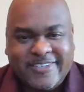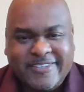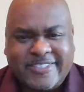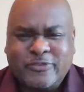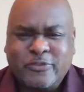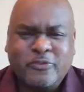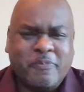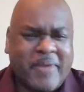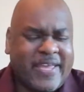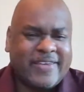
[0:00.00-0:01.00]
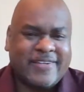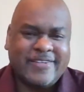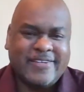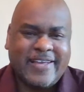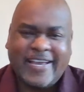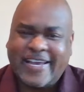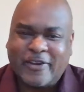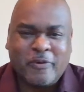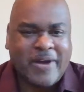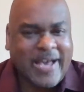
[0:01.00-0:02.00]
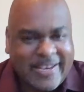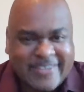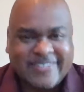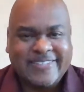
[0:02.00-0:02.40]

He says, Oh man, I gotta go holler.